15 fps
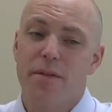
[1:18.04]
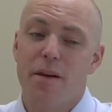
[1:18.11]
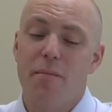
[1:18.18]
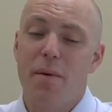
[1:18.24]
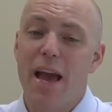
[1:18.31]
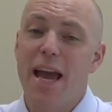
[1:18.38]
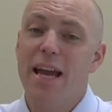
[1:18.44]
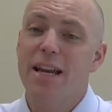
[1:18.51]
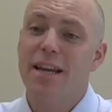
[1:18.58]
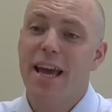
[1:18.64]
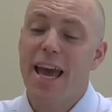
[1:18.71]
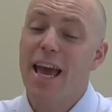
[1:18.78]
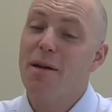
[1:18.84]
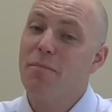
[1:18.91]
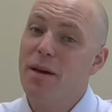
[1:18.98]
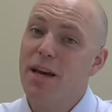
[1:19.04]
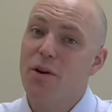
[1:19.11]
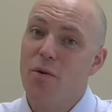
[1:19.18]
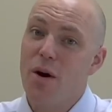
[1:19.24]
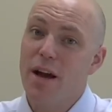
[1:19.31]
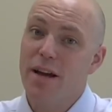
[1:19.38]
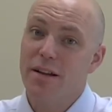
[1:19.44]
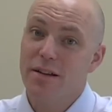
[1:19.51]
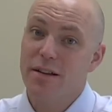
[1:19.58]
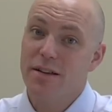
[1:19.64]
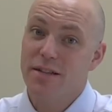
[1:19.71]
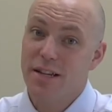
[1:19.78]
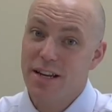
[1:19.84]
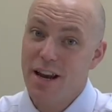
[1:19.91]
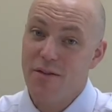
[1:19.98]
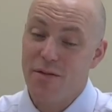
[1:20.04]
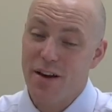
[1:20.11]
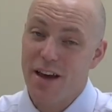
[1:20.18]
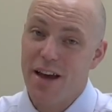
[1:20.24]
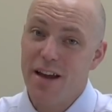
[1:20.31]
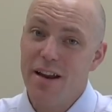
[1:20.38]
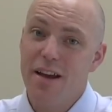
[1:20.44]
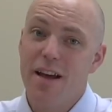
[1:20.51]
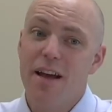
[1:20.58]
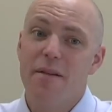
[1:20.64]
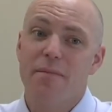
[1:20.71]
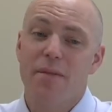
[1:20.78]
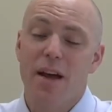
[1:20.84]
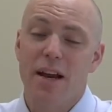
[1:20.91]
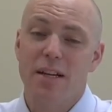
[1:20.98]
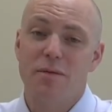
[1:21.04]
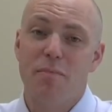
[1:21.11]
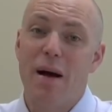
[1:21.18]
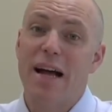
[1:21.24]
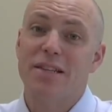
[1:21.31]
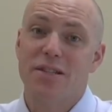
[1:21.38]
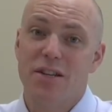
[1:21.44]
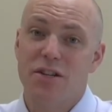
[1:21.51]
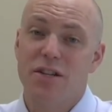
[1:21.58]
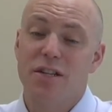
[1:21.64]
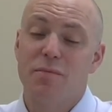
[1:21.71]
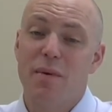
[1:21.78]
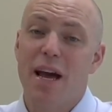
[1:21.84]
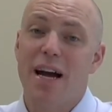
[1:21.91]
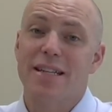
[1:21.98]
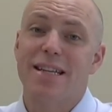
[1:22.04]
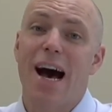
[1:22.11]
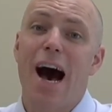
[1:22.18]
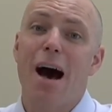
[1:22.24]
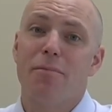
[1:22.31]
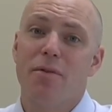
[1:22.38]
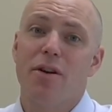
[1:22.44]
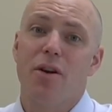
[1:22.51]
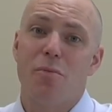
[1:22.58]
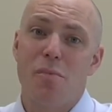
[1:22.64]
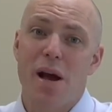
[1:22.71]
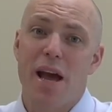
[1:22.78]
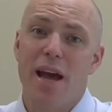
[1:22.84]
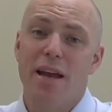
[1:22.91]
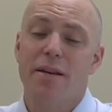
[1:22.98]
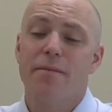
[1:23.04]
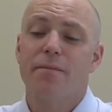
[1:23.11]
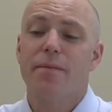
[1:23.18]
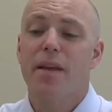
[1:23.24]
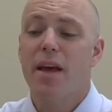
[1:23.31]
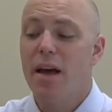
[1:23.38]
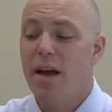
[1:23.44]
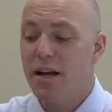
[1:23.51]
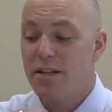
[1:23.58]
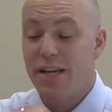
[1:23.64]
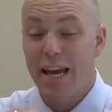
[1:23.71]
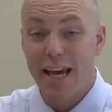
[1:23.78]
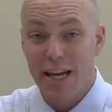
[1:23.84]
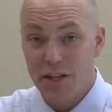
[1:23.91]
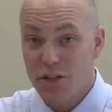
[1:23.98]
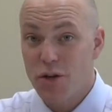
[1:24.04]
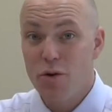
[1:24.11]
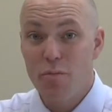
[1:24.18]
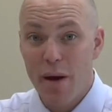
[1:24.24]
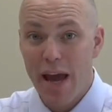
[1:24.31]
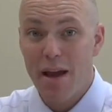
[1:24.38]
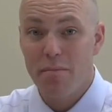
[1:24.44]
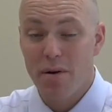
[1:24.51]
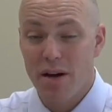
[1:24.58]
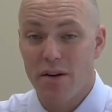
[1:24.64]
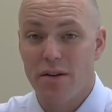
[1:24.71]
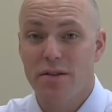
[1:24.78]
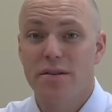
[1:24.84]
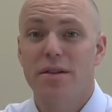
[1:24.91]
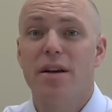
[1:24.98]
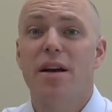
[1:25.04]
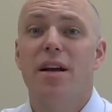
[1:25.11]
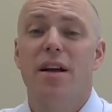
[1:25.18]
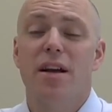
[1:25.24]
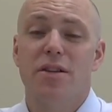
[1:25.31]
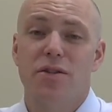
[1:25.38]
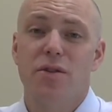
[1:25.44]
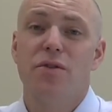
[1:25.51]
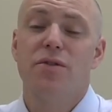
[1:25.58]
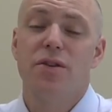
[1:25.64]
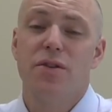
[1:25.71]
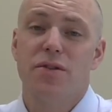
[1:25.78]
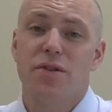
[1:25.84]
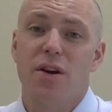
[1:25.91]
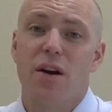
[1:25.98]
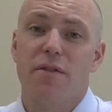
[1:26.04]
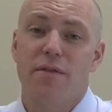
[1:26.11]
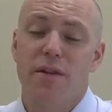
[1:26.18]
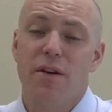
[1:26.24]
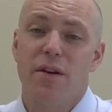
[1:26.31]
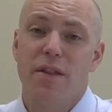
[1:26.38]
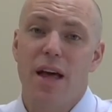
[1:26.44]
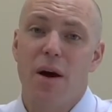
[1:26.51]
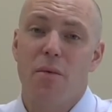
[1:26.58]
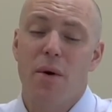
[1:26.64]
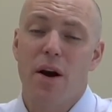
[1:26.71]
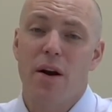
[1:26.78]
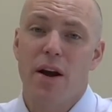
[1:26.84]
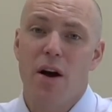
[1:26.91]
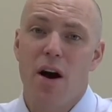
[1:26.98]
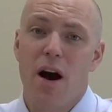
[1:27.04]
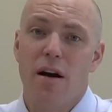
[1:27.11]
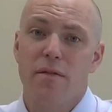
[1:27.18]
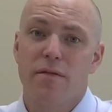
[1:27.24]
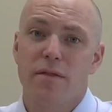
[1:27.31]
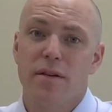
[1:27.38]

The pain can be quite significant. It's best to just be on top of your pain, taking two pain pills as soon as you start feeling that wearing off.